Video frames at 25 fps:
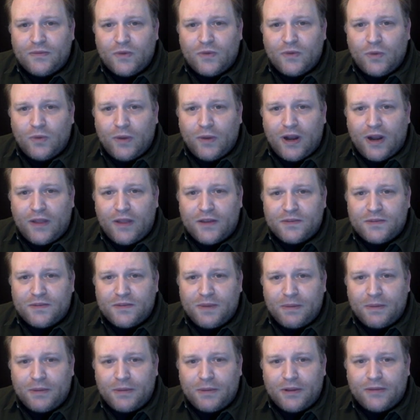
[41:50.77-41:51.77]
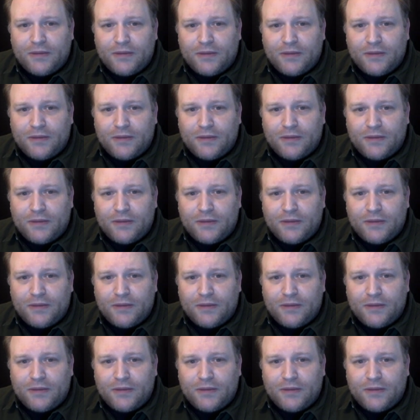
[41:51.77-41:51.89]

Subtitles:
when all those people